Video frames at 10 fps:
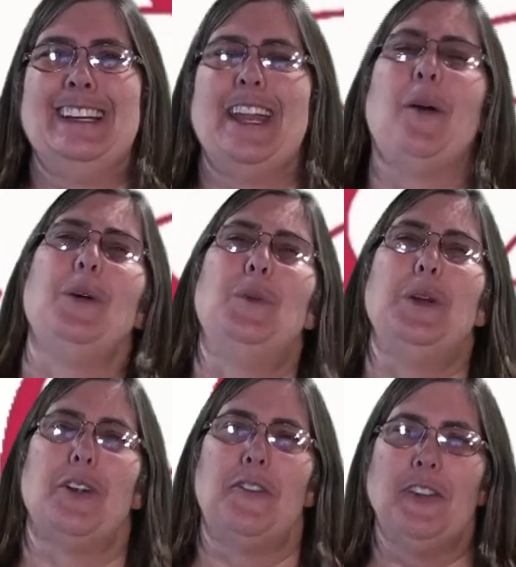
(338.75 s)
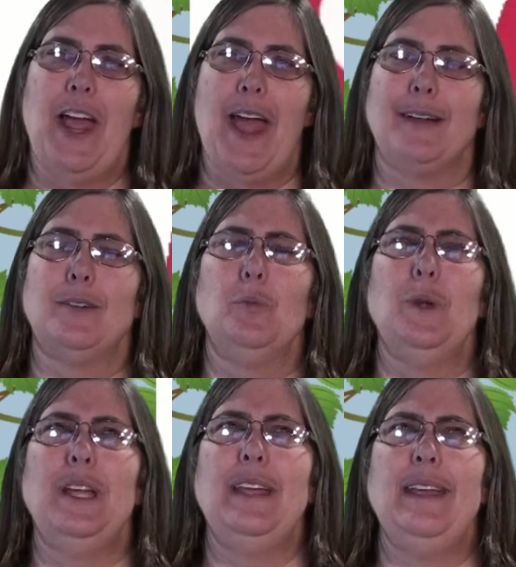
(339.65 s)
Now, when we reflect,
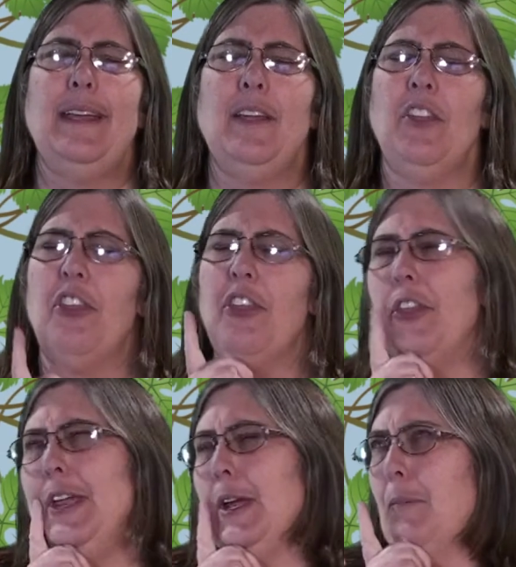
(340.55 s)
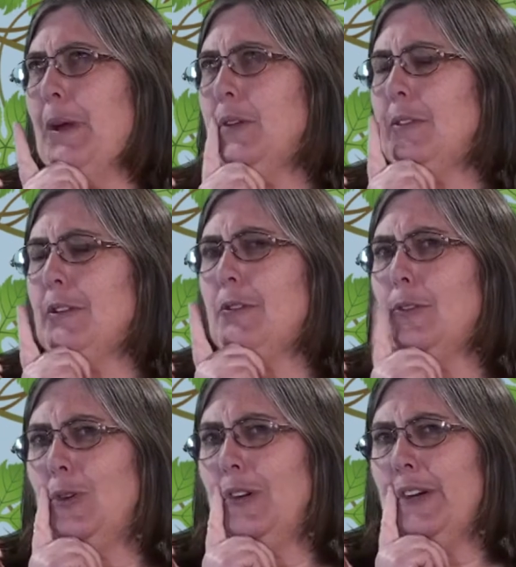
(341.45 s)
we think about the
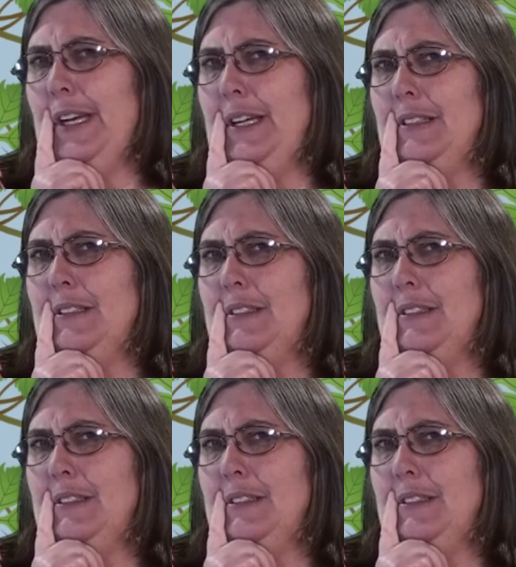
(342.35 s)
story.